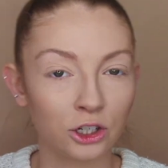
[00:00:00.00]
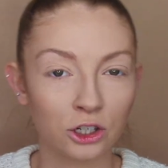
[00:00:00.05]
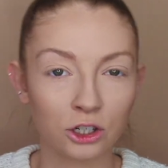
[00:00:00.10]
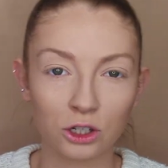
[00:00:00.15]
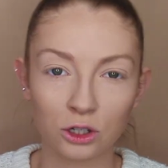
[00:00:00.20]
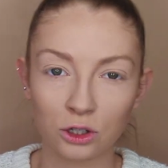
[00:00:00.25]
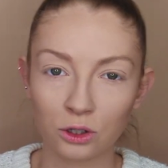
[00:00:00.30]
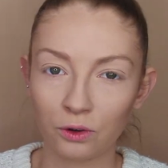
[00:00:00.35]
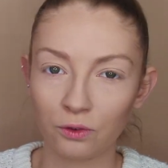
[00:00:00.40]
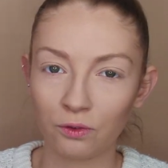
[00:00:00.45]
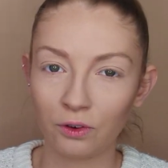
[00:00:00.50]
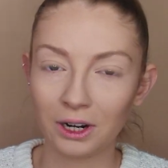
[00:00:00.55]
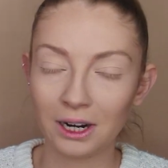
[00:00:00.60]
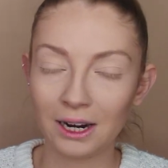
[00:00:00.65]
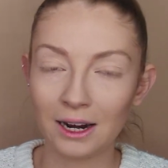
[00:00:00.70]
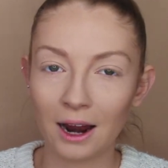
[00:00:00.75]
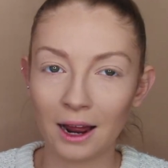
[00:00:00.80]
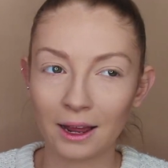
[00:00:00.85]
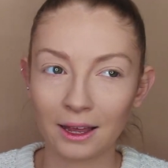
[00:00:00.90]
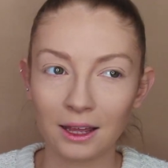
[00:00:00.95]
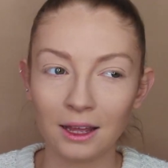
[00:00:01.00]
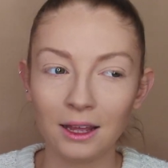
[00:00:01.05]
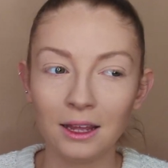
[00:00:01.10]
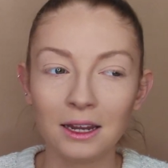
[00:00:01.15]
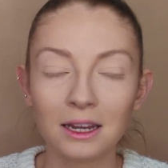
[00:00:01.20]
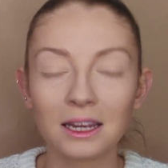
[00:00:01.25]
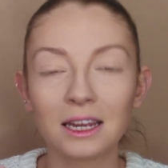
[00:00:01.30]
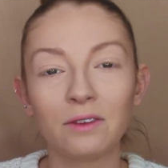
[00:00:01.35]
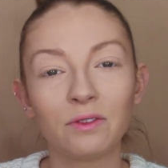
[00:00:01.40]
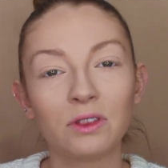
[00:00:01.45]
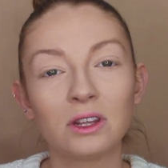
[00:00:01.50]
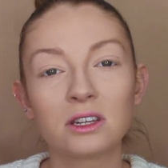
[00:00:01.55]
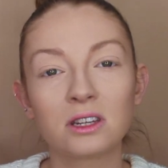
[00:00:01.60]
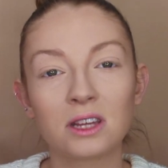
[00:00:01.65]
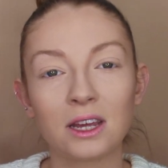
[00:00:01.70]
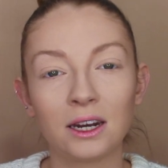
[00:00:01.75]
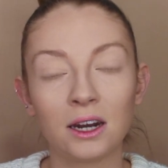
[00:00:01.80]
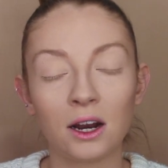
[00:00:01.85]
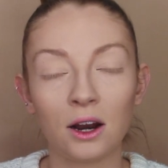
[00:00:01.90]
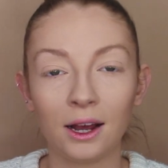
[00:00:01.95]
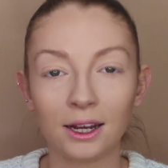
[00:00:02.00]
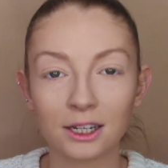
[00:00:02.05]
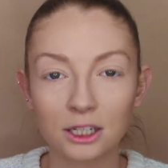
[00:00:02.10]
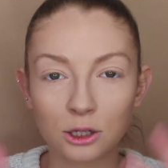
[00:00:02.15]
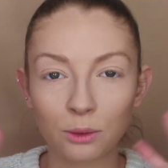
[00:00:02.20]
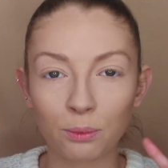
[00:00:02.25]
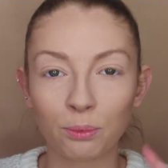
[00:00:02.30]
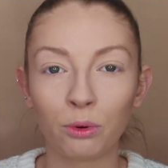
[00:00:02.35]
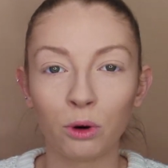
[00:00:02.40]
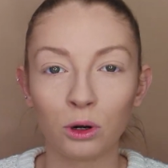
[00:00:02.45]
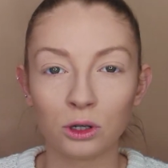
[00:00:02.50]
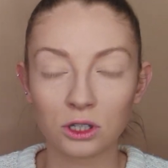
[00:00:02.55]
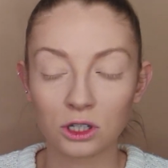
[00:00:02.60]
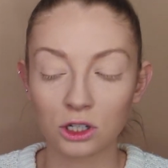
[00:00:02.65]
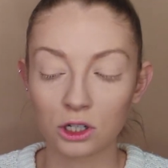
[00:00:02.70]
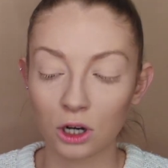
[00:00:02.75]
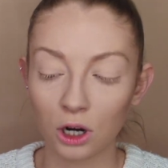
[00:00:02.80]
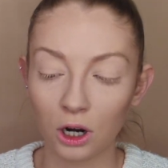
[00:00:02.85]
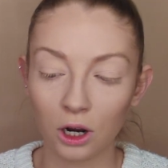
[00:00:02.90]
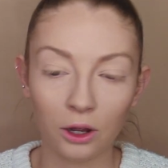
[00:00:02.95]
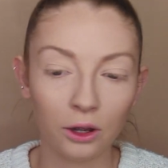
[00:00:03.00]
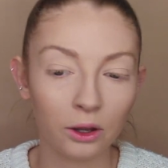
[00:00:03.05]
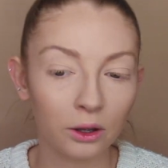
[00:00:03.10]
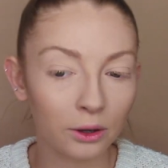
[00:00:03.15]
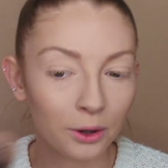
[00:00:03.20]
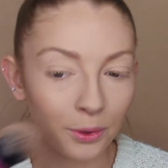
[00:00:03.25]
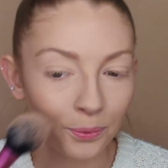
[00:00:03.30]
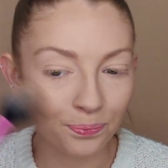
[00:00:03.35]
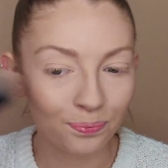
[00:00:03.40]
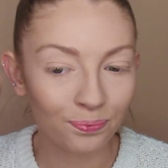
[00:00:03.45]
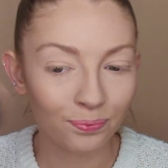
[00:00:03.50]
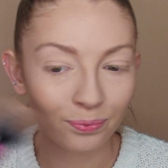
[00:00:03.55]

just to sort of really like give the skin a nice bronzed look.